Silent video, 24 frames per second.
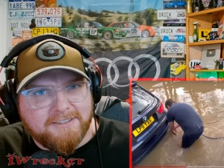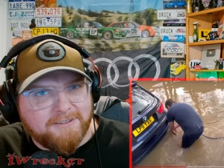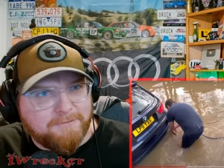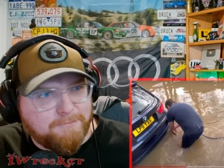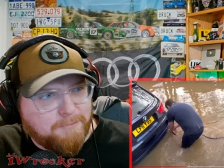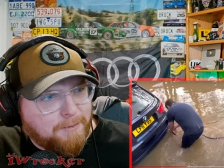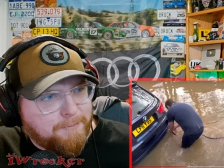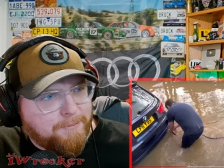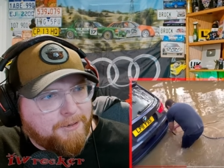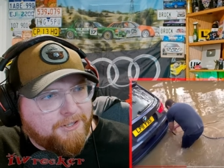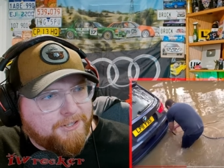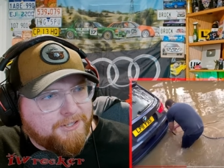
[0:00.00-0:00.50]

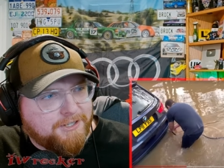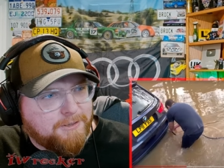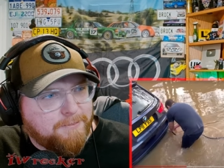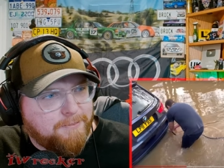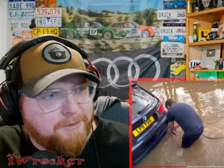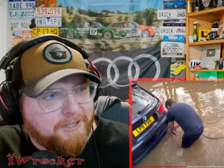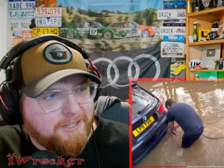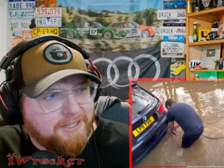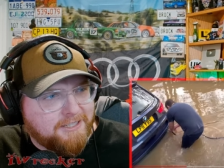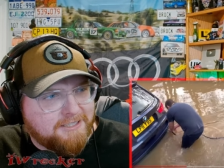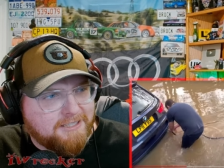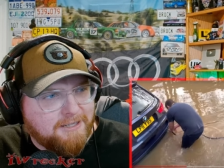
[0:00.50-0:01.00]
Remember, these will
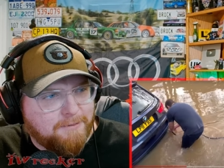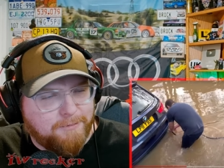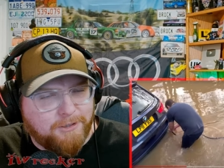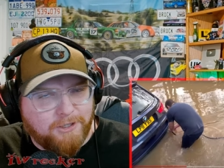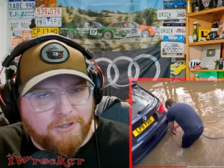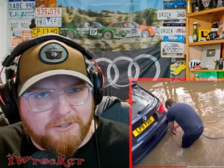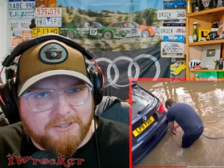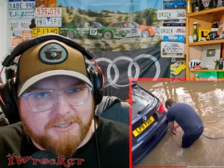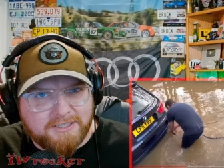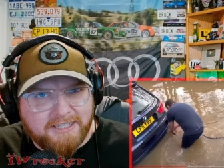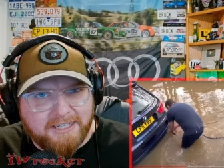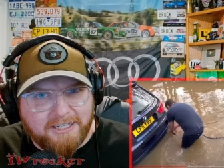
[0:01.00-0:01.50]
be linked down
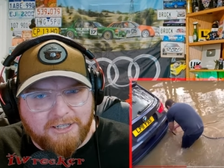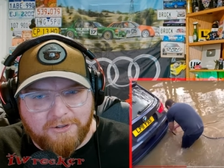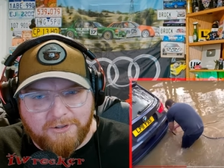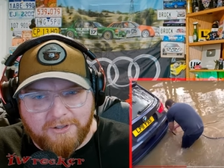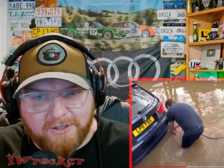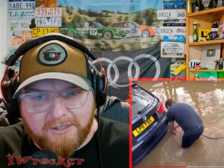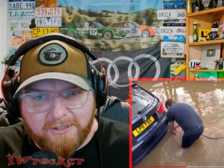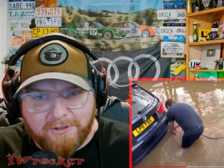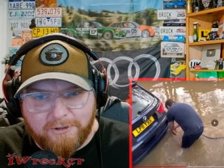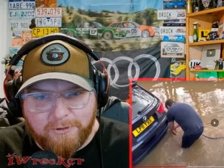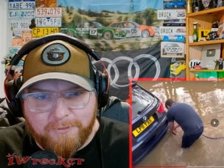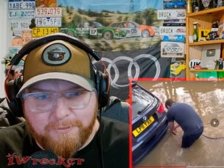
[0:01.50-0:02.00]
below. Let's take a
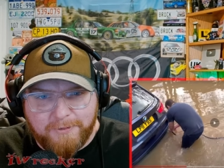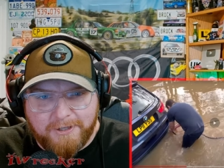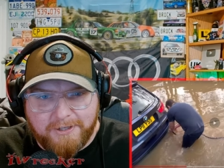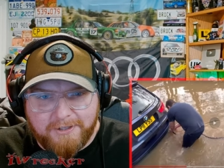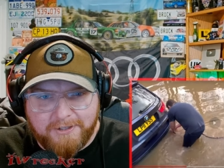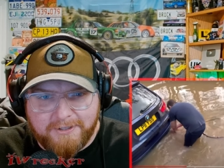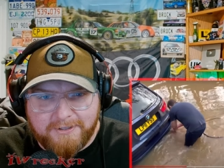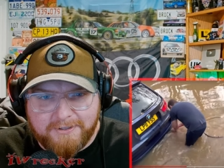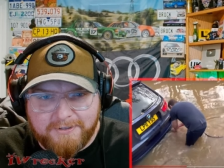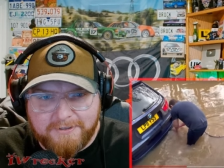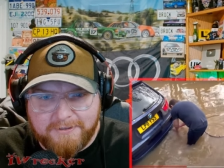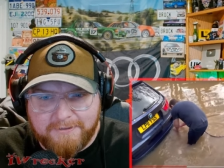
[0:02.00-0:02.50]
look at a little bit of
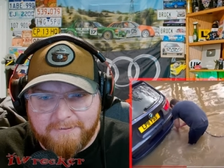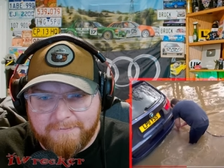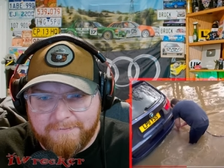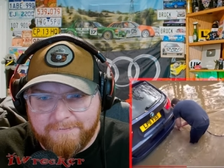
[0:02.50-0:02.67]
this.